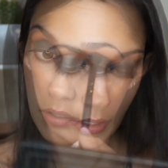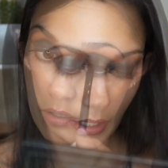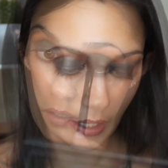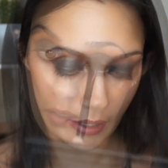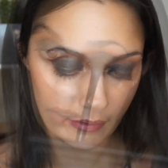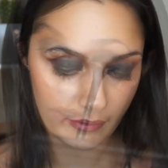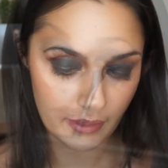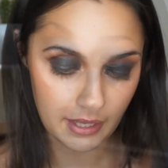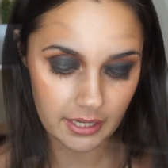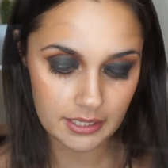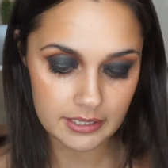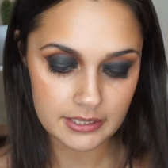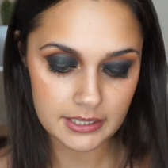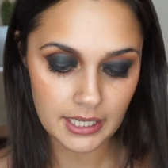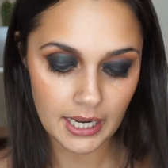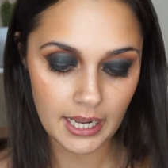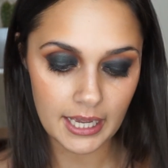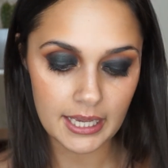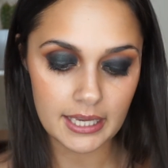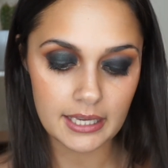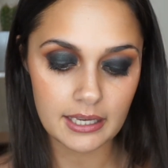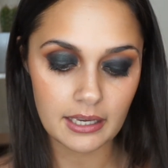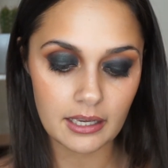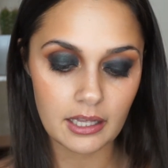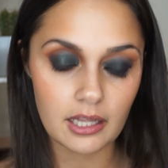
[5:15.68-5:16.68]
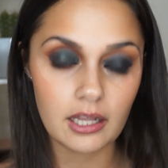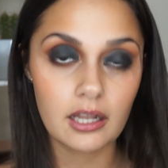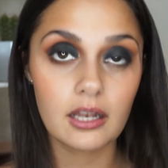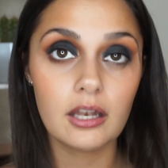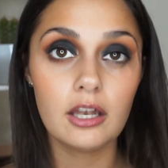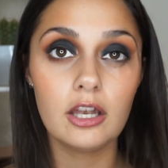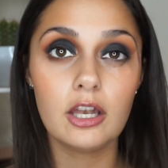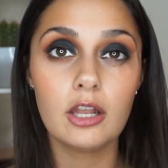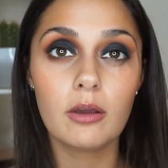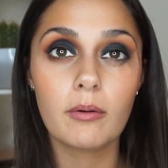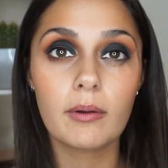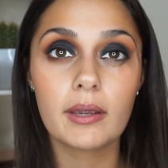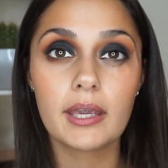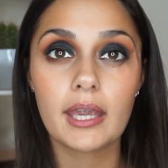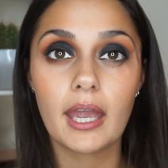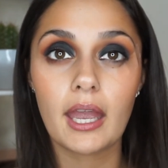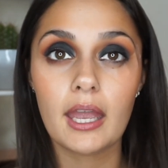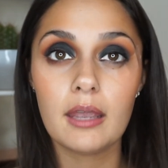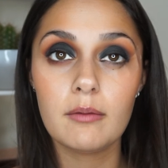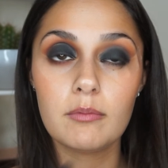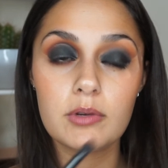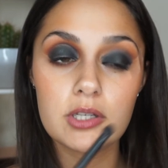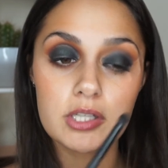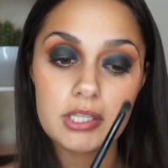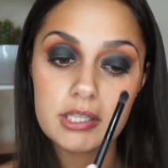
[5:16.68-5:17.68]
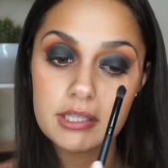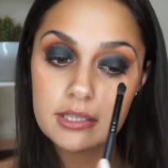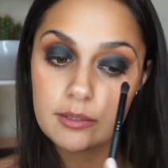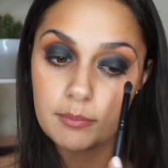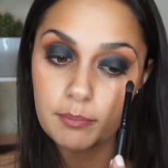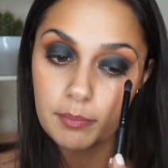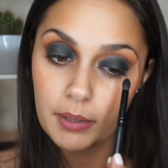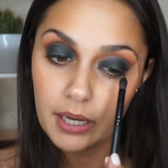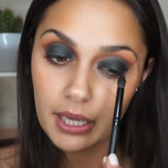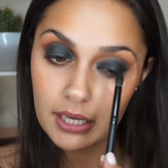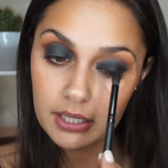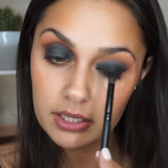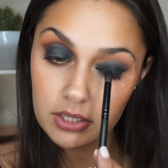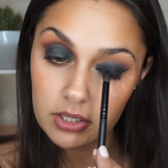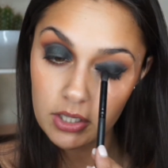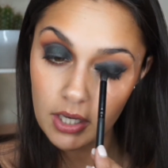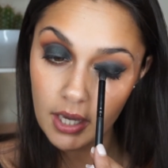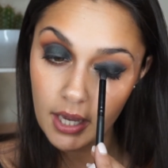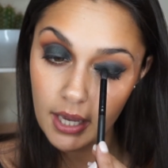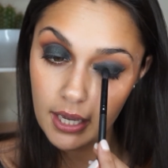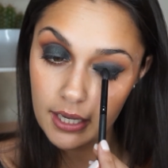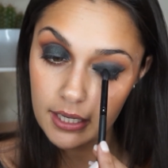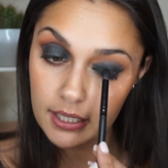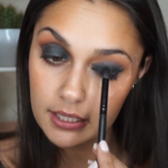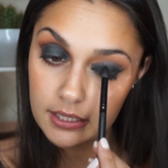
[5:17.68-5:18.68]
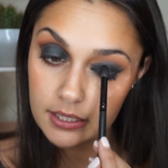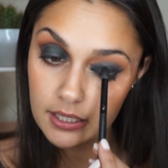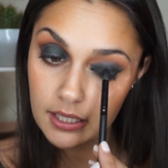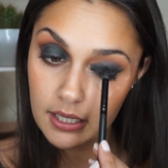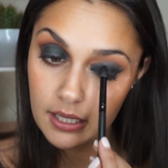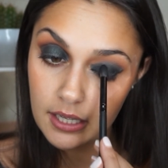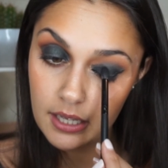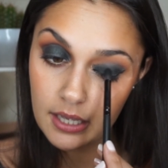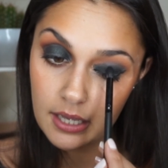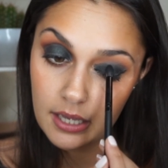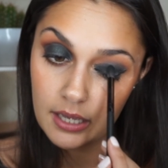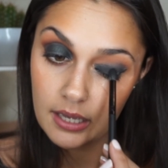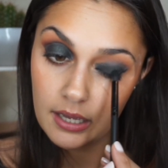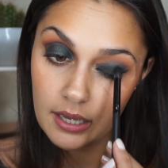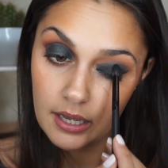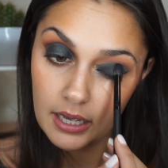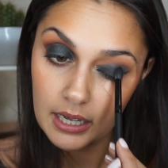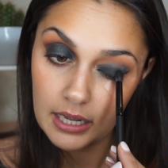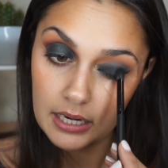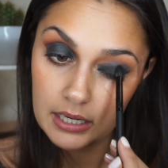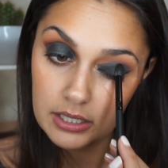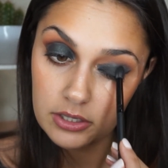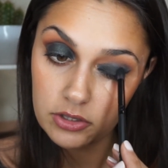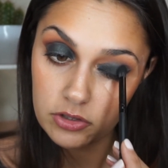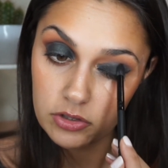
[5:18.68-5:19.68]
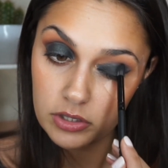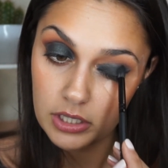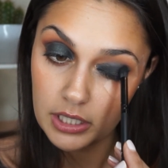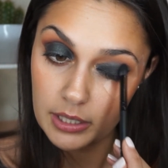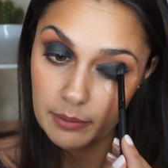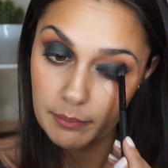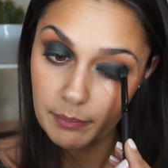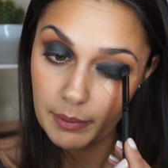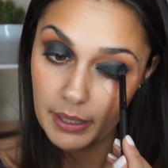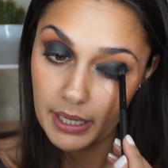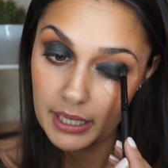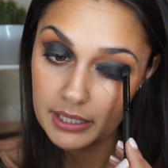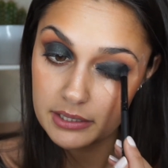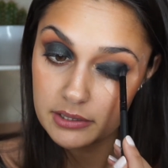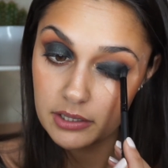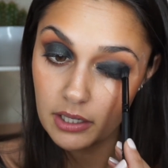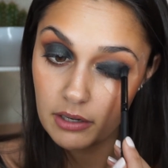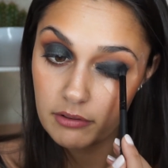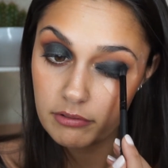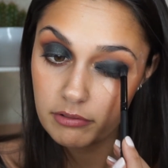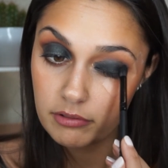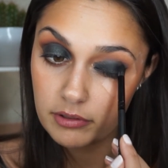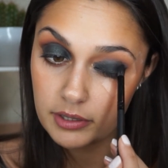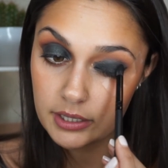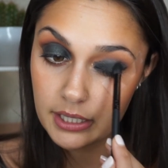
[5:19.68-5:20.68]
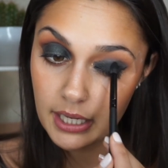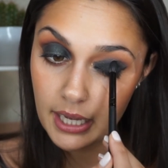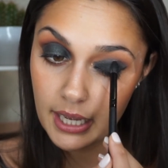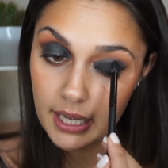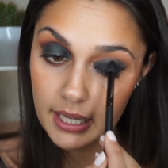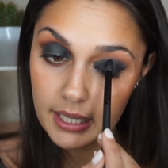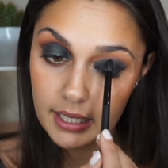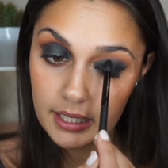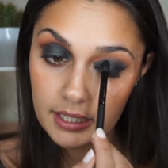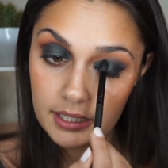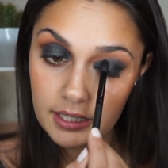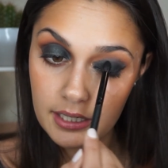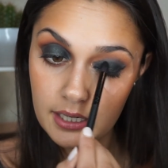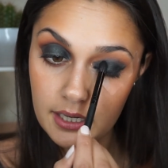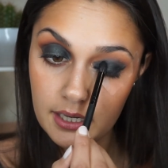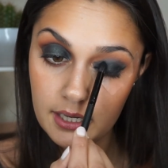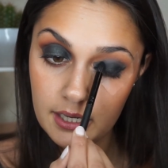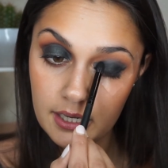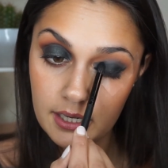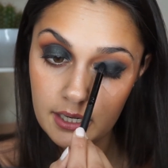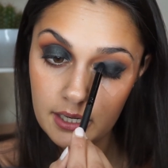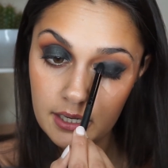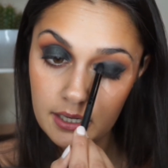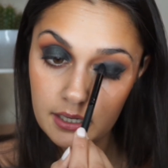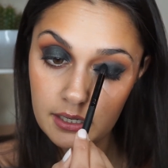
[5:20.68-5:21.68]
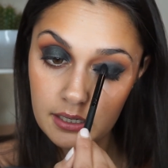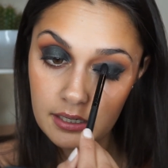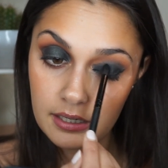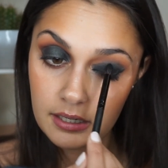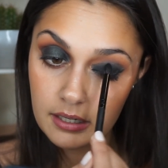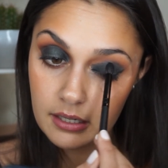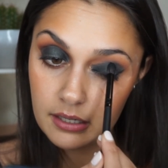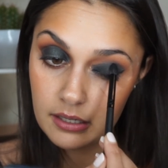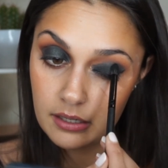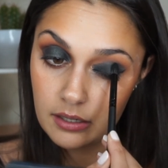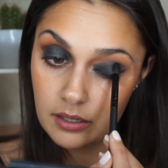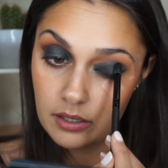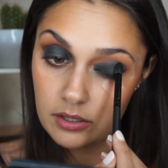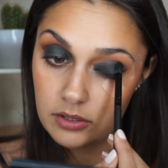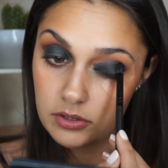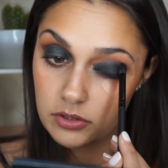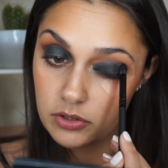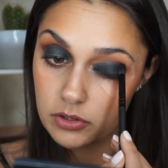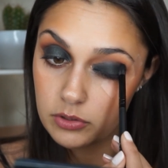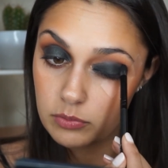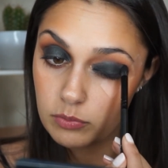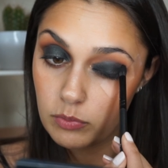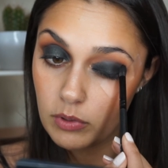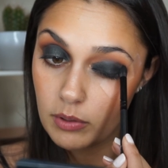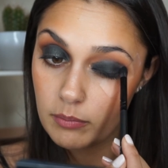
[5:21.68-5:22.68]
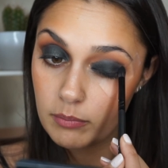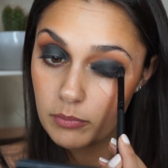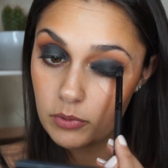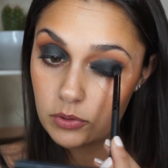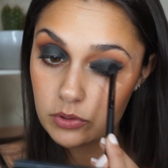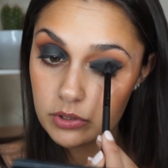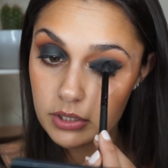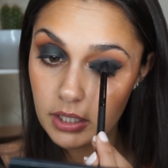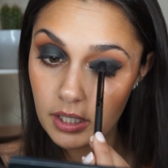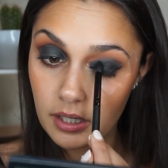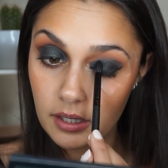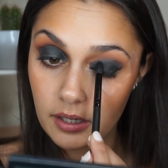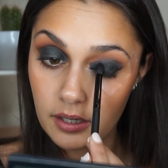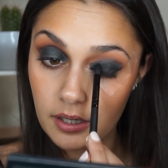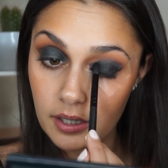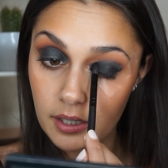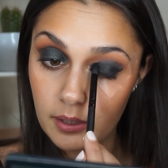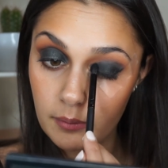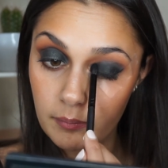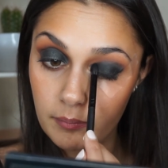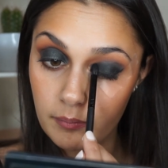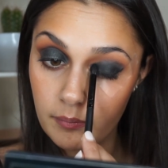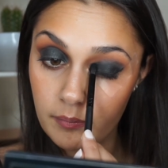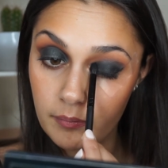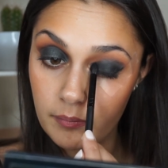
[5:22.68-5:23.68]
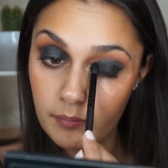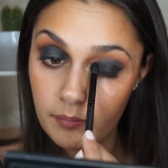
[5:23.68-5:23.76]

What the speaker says: And then take blue again, which is the black shade, and literally pat over again. Just one more time.